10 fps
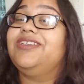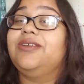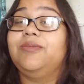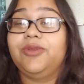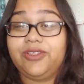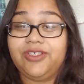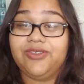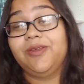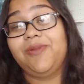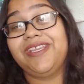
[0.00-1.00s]
number
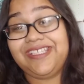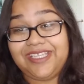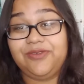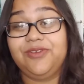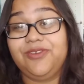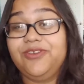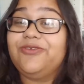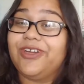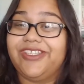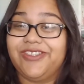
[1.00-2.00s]
2. Best sequel you've
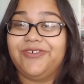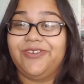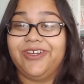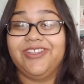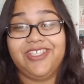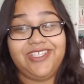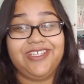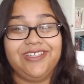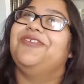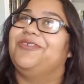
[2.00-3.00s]
read so far this
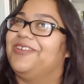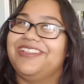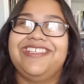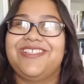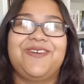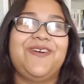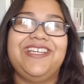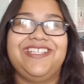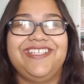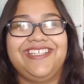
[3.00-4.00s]
year. For this
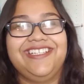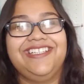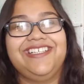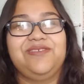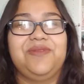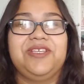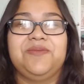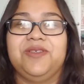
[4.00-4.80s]
question, this makes me